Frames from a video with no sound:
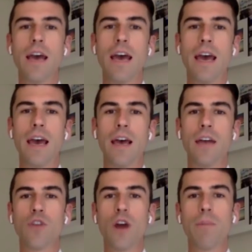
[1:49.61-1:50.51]

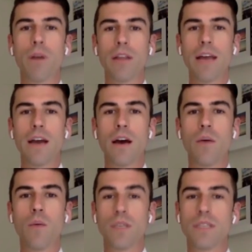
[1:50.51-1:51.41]
And Rob
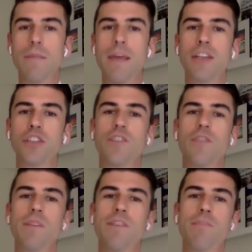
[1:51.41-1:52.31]
Barletta was the manager of
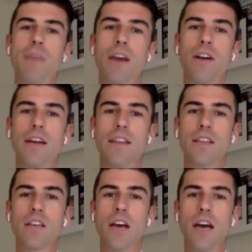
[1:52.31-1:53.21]
the Beef Baron at the
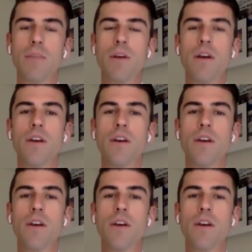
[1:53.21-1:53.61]
time.